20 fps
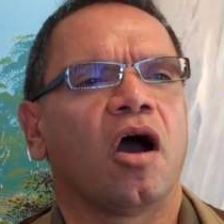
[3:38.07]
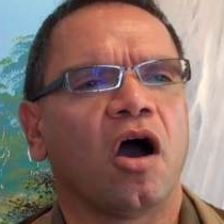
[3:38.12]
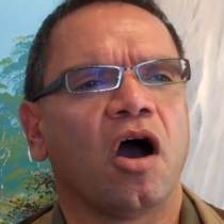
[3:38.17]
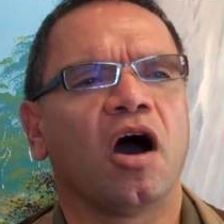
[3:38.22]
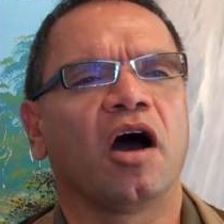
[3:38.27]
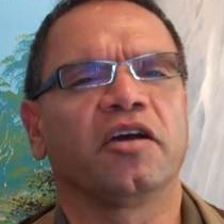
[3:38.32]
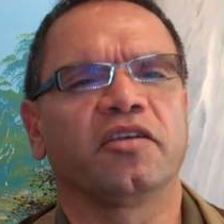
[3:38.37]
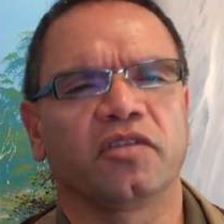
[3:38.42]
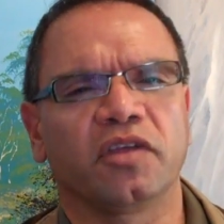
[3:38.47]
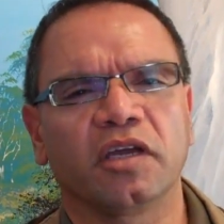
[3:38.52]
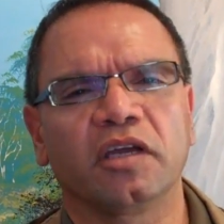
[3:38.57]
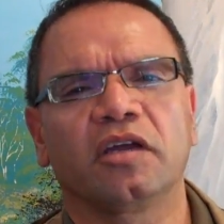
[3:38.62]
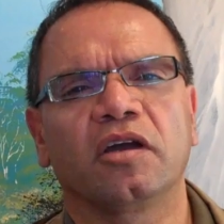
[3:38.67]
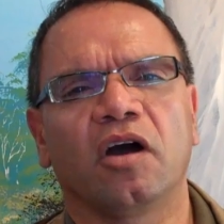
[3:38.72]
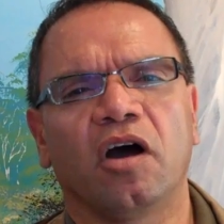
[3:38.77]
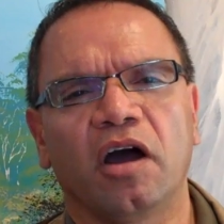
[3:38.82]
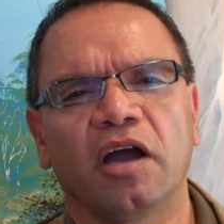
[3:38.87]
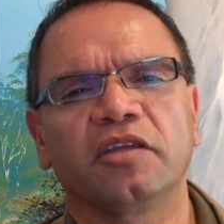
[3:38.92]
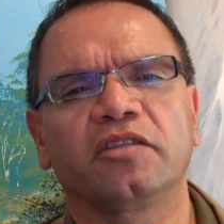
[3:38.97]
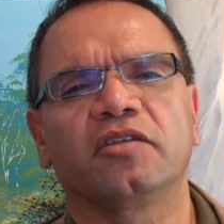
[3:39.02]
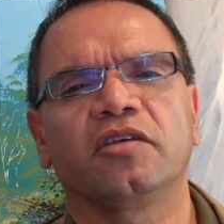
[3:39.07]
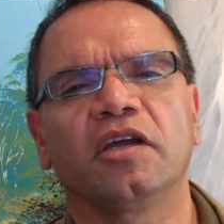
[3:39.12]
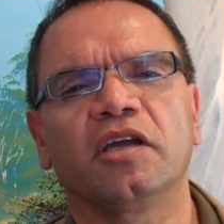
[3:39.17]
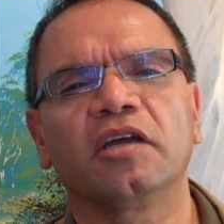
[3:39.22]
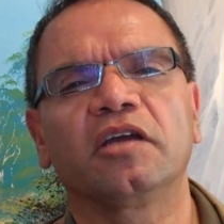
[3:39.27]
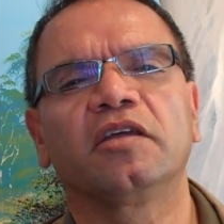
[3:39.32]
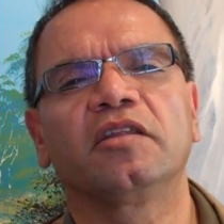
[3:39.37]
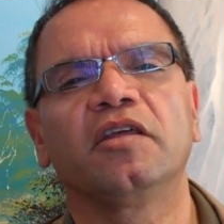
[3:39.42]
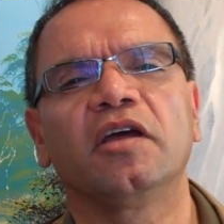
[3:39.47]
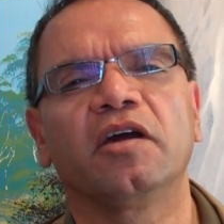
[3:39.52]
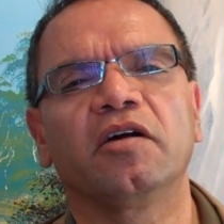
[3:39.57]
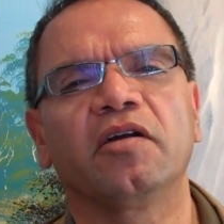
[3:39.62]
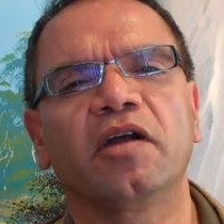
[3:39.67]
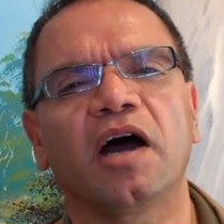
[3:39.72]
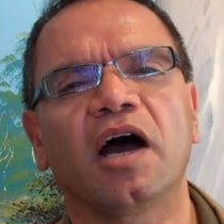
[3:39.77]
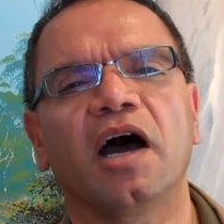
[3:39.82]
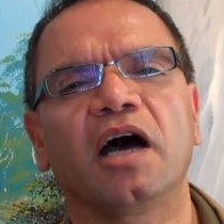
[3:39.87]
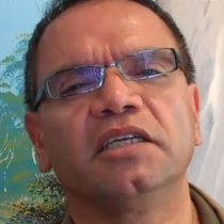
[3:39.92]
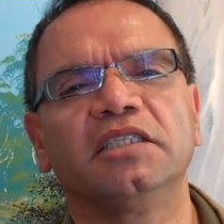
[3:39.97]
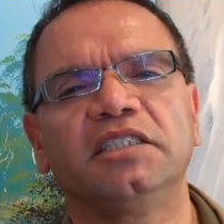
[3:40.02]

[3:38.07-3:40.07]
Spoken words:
I think there are